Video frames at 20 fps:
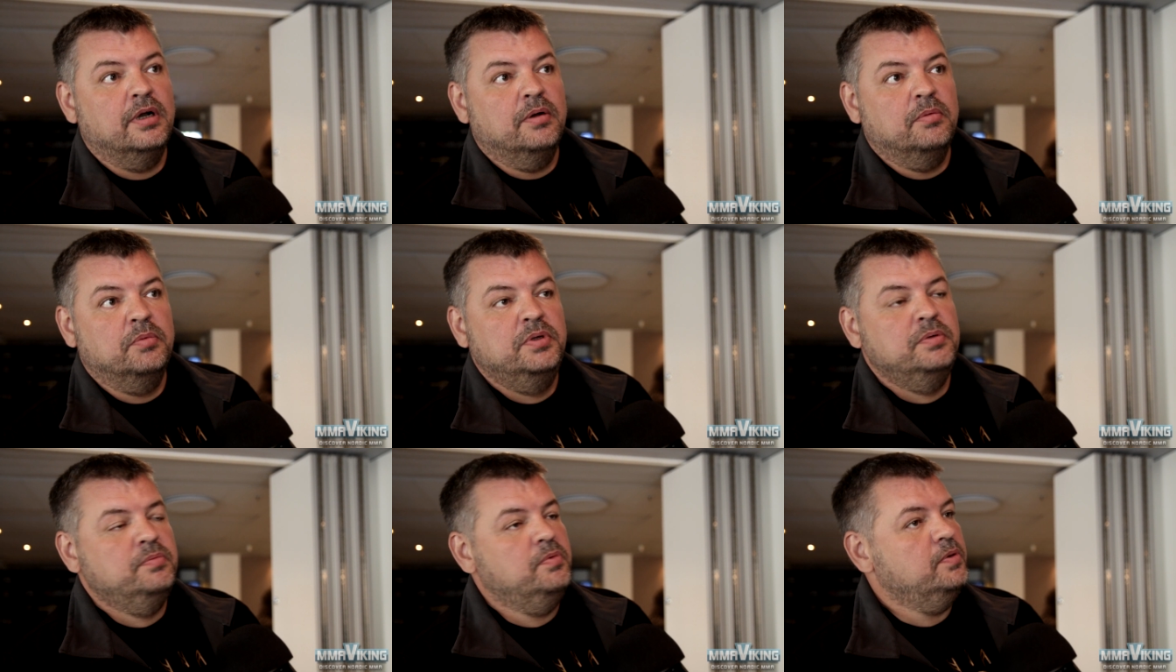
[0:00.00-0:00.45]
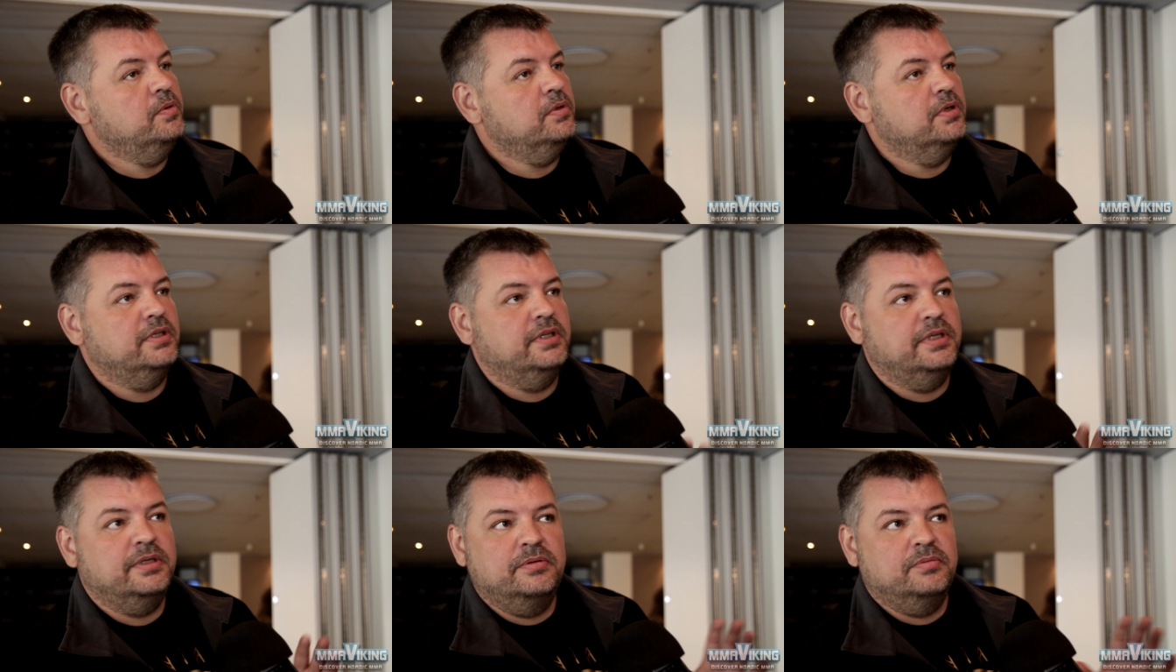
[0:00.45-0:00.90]
we, we,
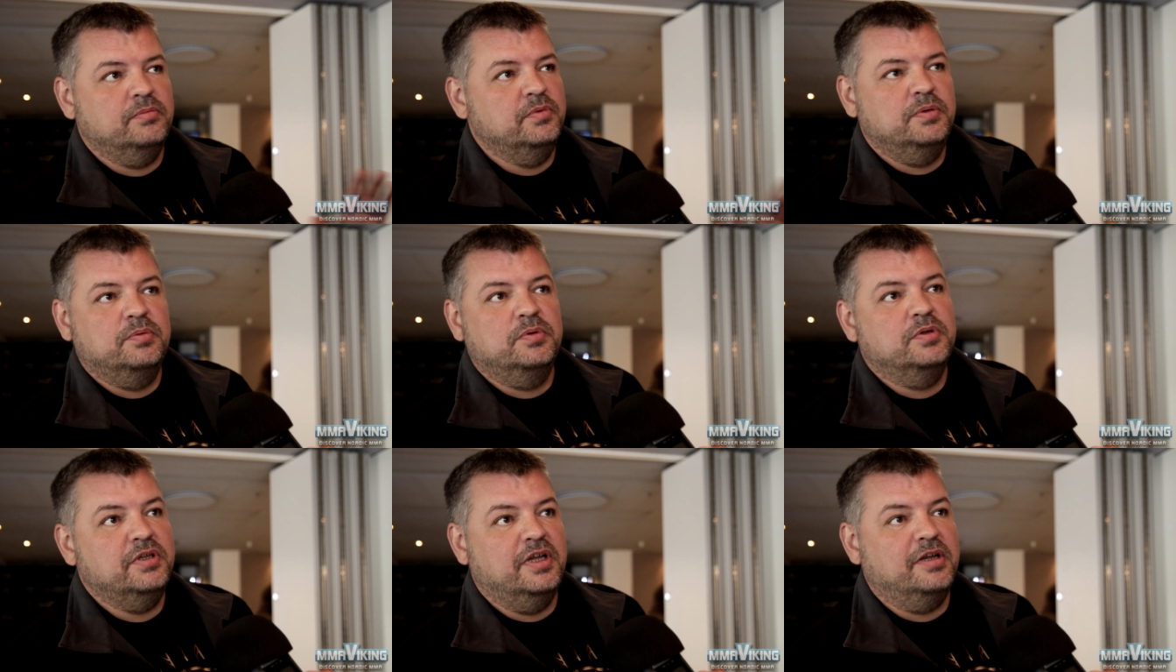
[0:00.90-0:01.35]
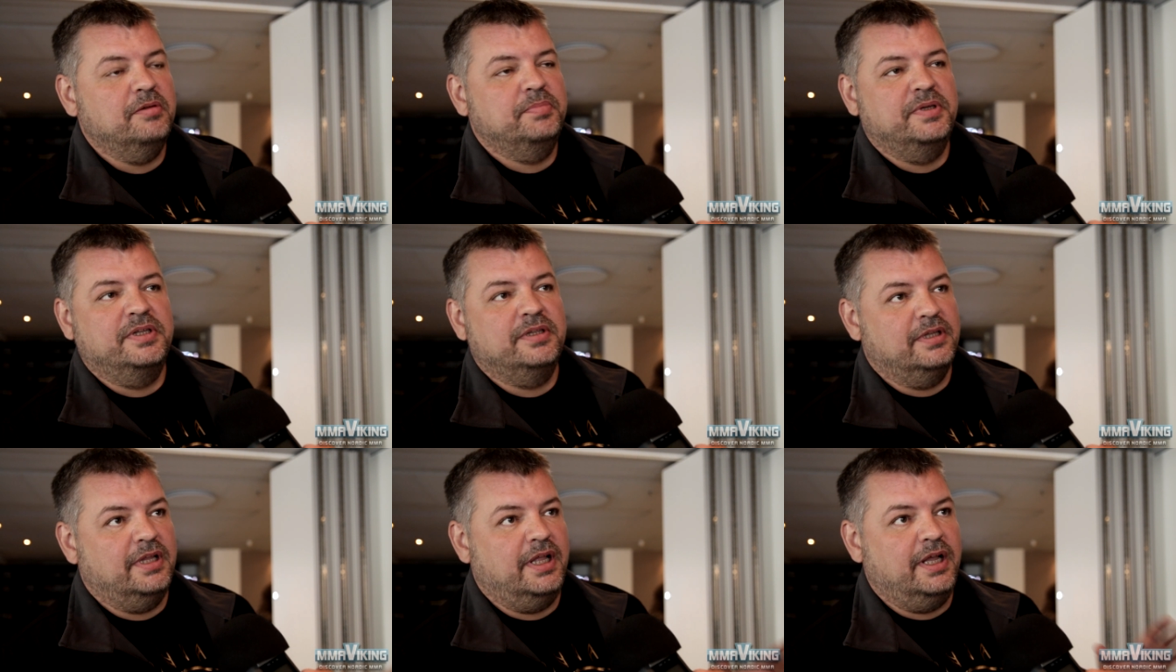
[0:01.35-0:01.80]
we would have
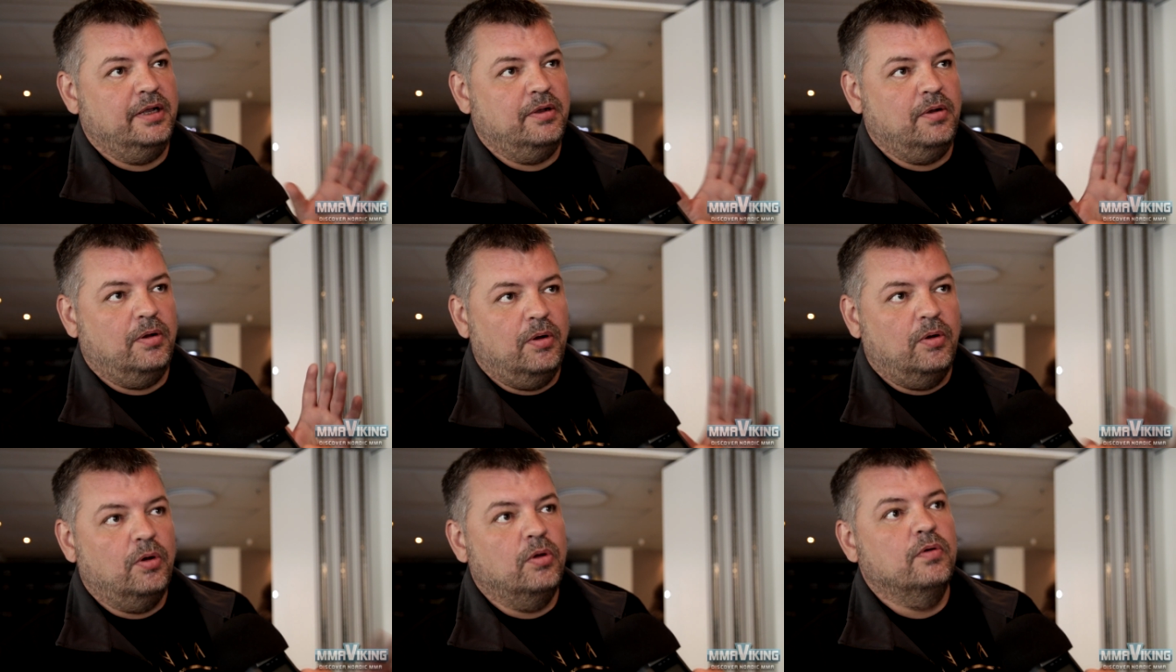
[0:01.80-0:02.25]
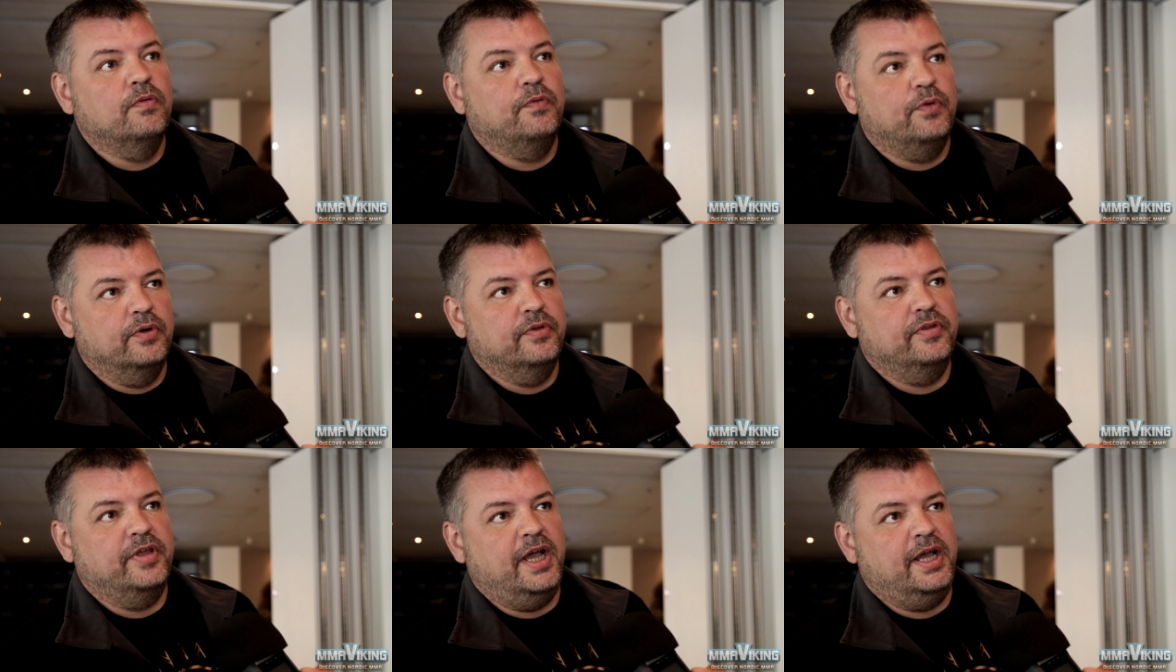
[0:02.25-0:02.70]
been like all
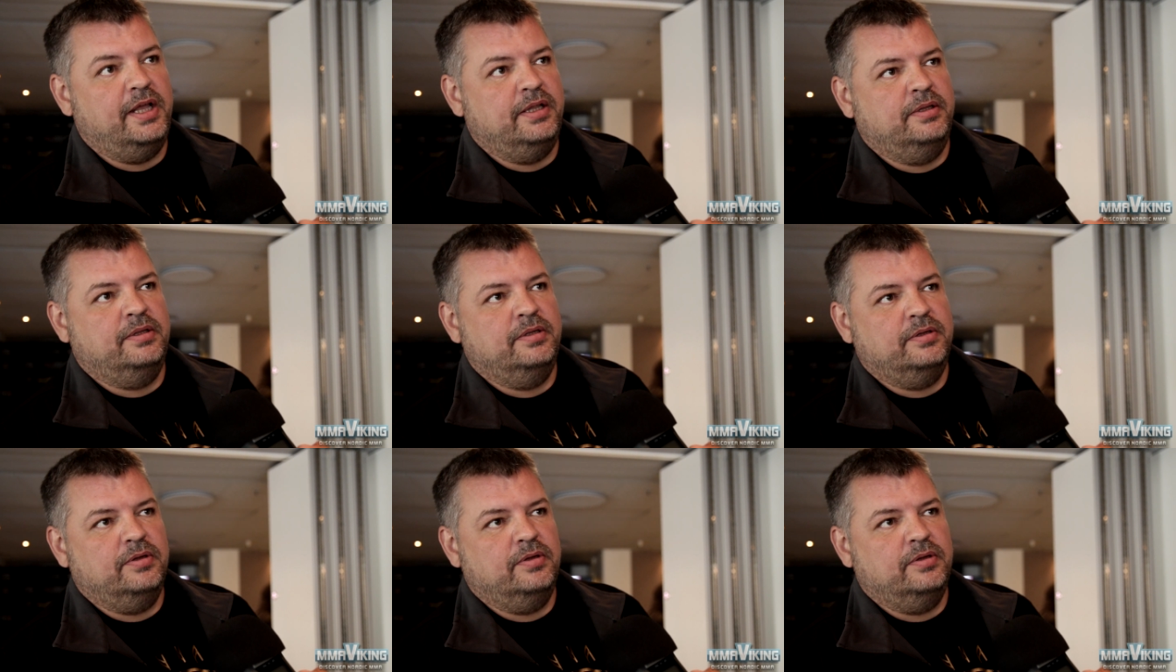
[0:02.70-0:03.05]
for that